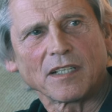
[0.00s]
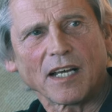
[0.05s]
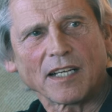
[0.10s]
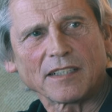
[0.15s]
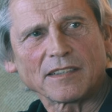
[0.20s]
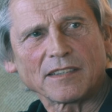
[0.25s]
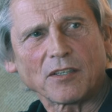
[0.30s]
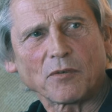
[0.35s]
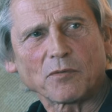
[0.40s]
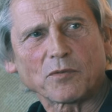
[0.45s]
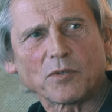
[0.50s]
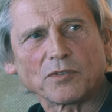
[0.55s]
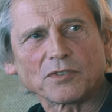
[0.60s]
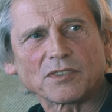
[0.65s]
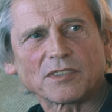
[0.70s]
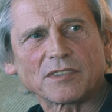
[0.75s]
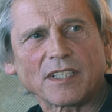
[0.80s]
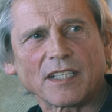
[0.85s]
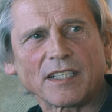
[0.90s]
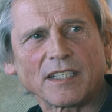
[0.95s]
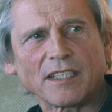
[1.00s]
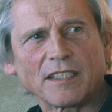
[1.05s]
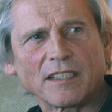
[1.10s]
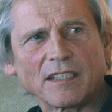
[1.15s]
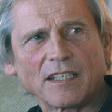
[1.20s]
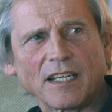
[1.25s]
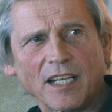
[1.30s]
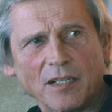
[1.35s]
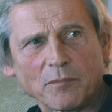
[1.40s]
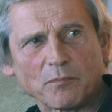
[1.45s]
And of course,
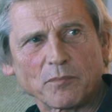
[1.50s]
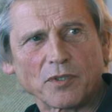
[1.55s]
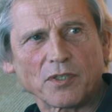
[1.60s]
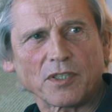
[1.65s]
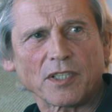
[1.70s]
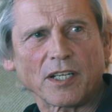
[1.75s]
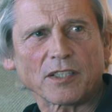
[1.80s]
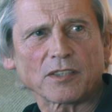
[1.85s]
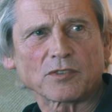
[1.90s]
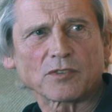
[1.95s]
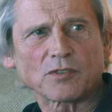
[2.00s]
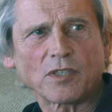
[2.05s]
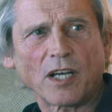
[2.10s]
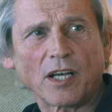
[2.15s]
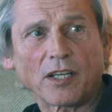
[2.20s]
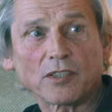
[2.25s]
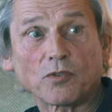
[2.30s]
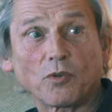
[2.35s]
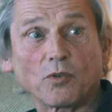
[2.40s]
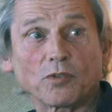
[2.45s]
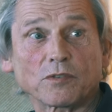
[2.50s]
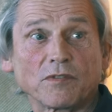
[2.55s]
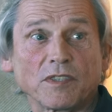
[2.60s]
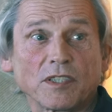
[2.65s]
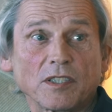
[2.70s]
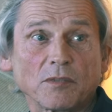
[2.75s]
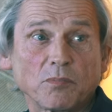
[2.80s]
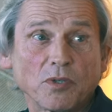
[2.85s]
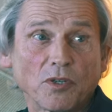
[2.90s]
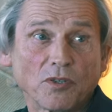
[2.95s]
they help her. I, I talked
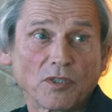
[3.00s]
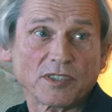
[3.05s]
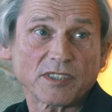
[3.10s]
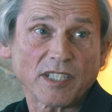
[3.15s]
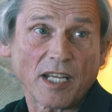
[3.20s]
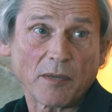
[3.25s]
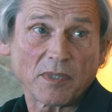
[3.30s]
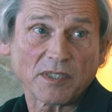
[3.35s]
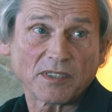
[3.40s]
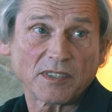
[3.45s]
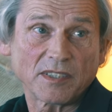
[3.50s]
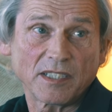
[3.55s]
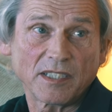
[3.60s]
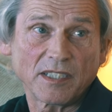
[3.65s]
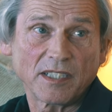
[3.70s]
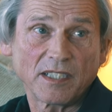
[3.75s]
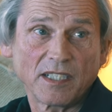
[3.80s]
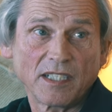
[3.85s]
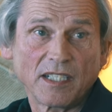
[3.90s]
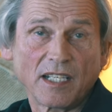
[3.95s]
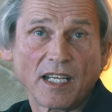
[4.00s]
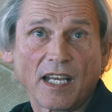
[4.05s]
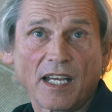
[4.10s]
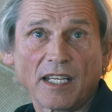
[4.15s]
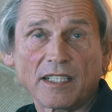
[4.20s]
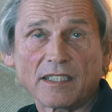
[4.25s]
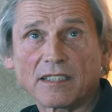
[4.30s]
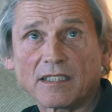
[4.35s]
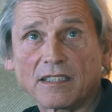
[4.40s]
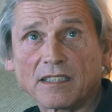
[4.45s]
with the Polish embassy,
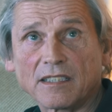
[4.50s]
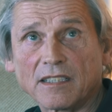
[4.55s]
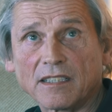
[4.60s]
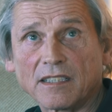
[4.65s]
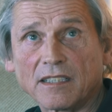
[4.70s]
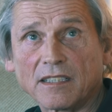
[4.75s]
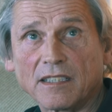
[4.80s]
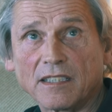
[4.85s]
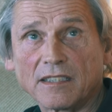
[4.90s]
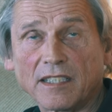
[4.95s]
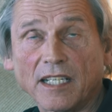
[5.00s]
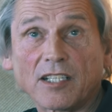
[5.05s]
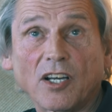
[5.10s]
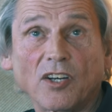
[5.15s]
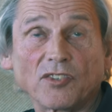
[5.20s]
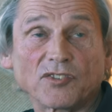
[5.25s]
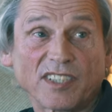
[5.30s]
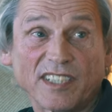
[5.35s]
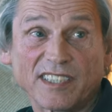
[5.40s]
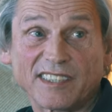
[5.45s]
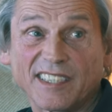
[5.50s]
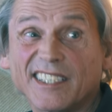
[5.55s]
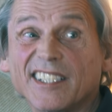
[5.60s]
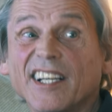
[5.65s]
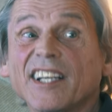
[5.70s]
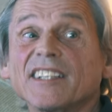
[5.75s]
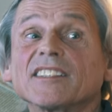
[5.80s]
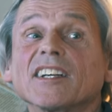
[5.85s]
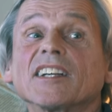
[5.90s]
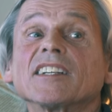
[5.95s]
and uh, they can't say di
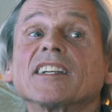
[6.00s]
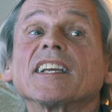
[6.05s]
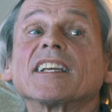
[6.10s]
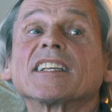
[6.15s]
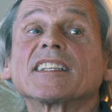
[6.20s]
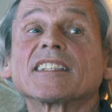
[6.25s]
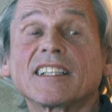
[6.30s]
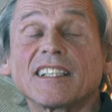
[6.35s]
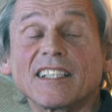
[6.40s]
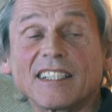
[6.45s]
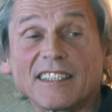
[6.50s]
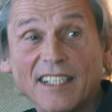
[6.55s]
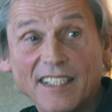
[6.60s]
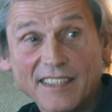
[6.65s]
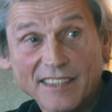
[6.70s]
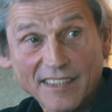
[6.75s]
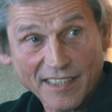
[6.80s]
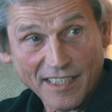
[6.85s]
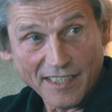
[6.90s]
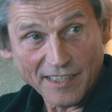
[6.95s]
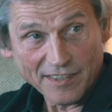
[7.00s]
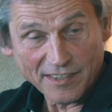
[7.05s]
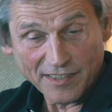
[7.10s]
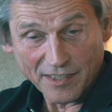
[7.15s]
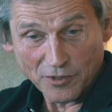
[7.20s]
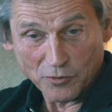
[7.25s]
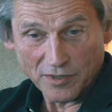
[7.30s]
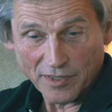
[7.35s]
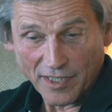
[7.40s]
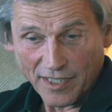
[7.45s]
directly that they,
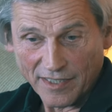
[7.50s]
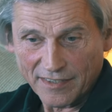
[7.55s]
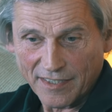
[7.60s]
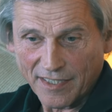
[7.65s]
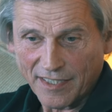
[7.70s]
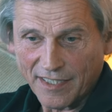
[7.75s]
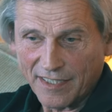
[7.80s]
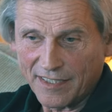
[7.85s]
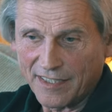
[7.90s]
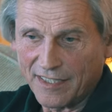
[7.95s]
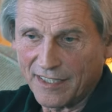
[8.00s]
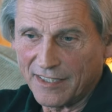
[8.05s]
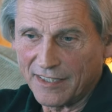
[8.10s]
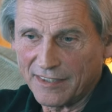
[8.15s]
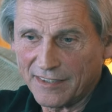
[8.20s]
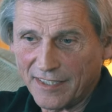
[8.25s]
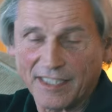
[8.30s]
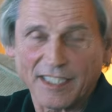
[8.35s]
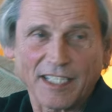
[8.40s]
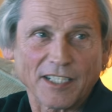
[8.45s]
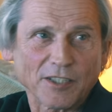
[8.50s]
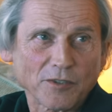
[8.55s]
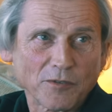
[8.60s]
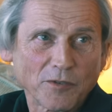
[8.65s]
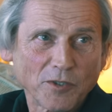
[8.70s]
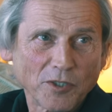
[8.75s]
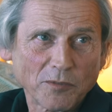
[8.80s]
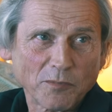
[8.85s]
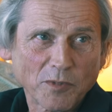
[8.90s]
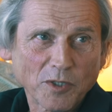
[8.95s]
that they uh, take care
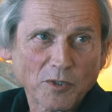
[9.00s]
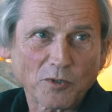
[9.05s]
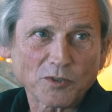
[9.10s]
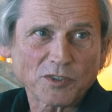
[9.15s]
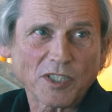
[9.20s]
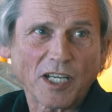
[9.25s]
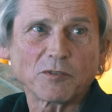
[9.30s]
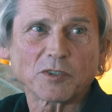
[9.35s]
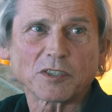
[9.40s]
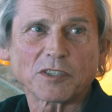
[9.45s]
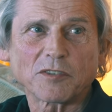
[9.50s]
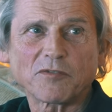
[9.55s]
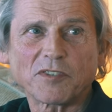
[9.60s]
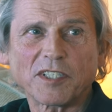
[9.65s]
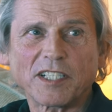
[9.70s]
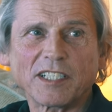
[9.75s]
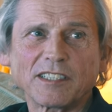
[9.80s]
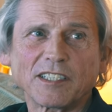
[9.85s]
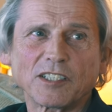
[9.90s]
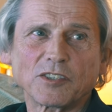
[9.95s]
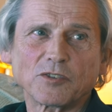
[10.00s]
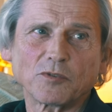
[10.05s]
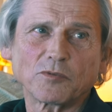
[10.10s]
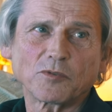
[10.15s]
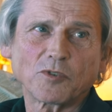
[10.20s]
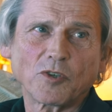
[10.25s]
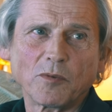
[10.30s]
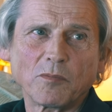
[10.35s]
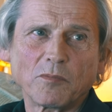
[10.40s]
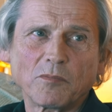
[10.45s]
of her because I was afraid there
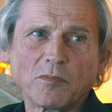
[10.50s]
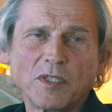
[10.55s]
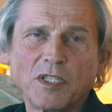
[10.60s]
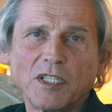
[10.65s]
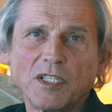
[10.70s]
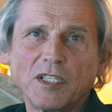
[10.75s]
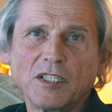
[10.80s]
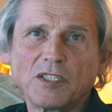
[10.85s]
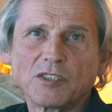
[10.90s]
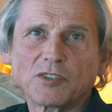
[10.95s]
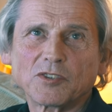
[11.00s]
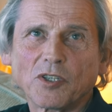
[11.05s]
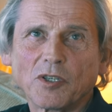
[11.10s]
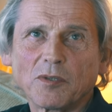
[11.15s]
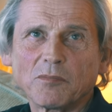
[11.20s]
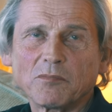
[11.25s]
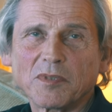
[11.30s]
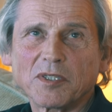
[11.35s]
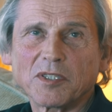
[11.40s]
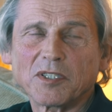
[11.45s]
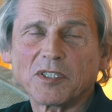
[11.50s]
should come some.